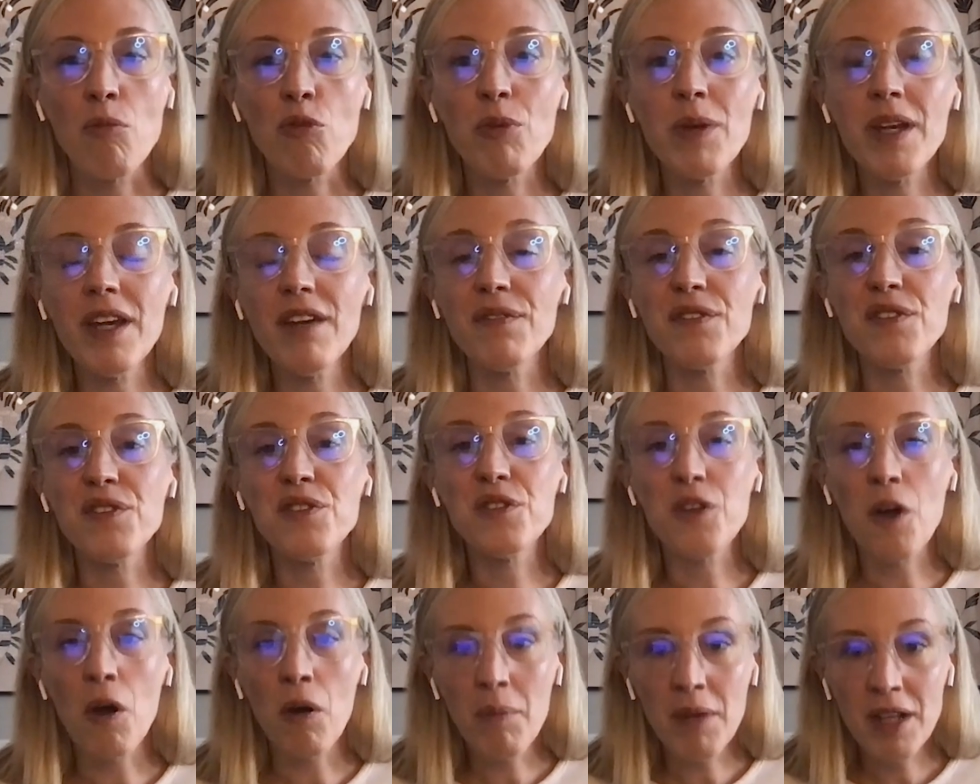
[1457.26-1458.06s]
We have
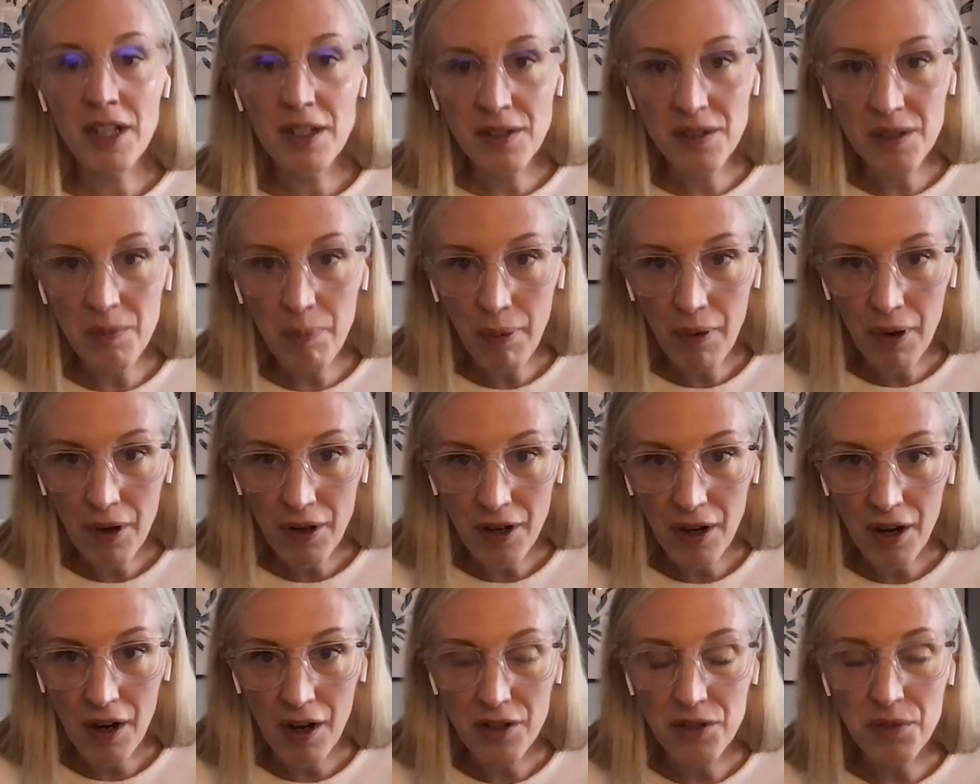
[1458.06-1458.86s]
so many
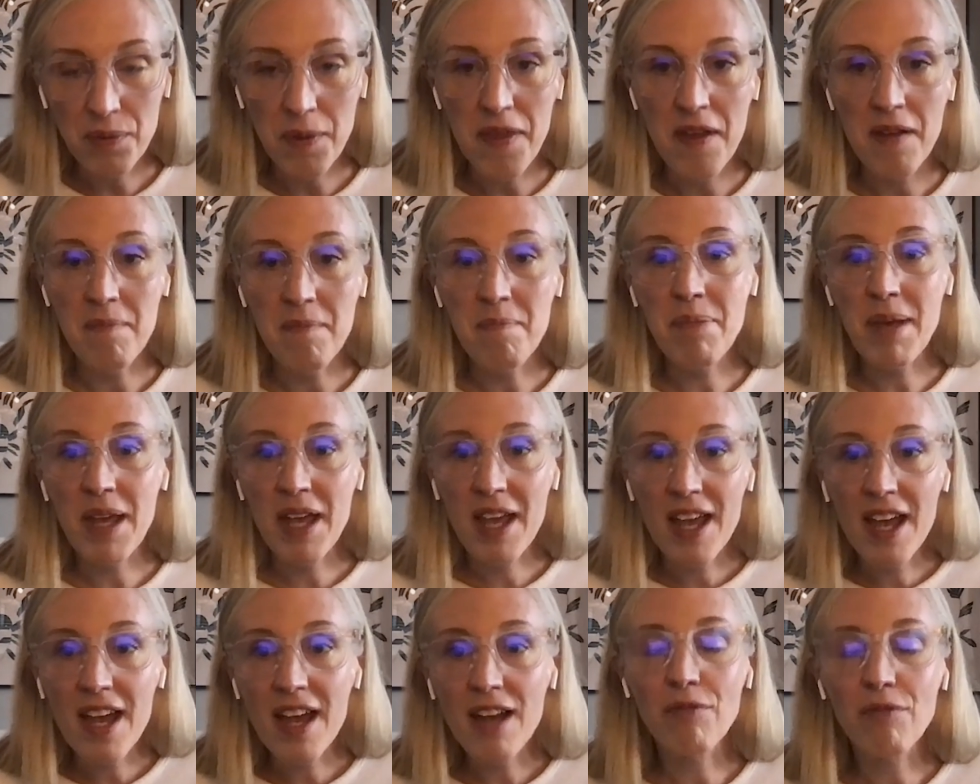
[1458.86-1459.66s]
supporters within
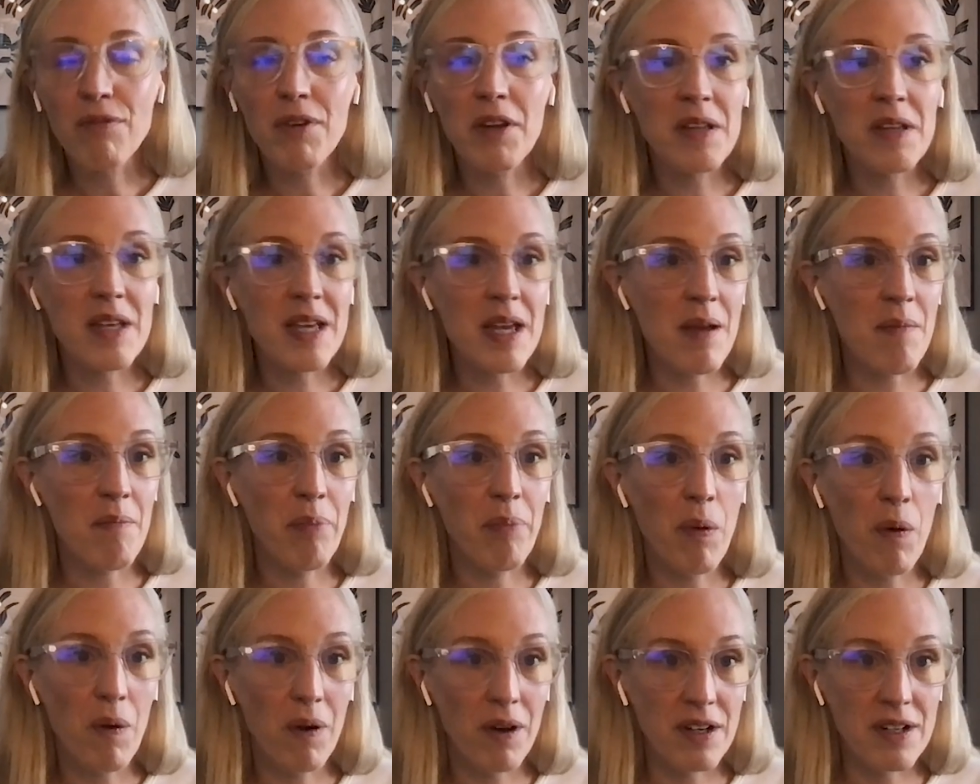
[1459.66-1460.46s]
big, really
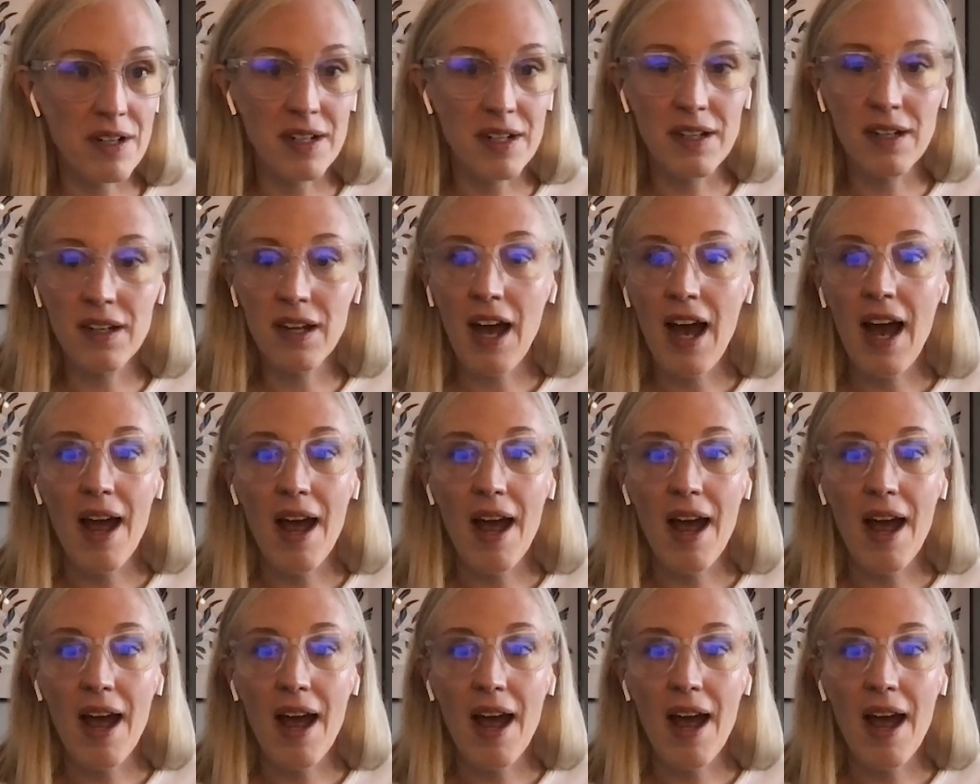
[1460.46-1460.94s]
important,